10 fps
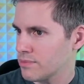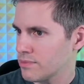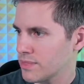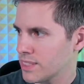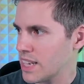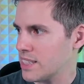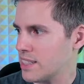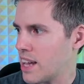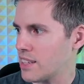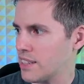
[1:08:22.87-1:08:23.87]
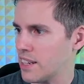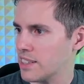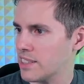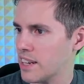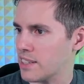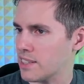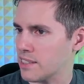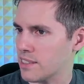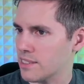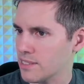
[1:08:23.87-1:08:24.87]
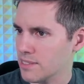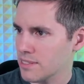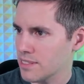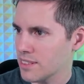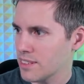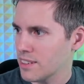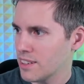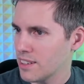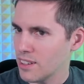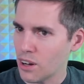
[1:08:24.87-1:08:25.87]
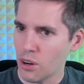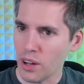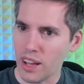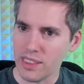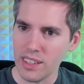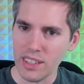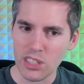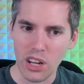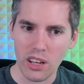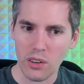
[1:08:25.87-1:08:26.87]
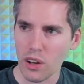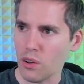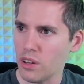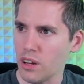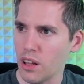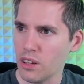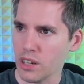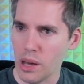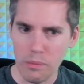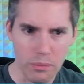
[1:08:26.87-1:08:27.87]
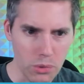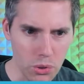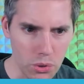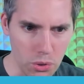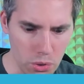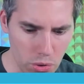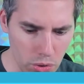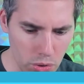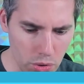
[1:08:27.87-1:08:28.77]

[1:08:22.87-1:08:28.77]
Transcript: This doesn't exist. Oh, I think it's not. Okay, hold on. I'll look up Muraganda.